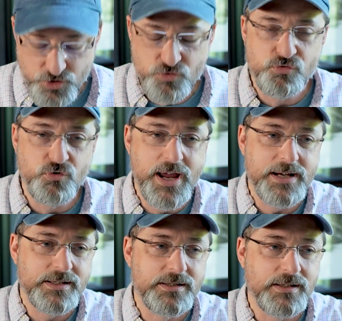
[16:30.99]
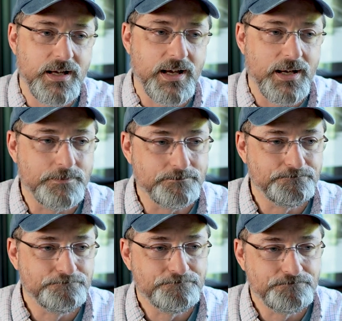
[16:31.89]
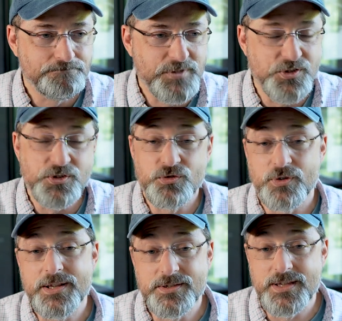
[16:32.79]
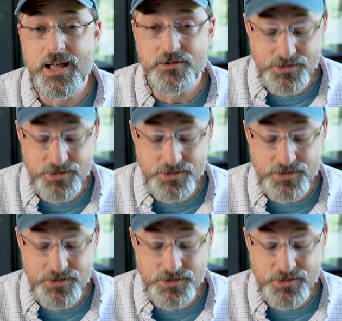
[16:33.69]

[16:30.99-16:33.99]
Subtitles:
great, just a great sound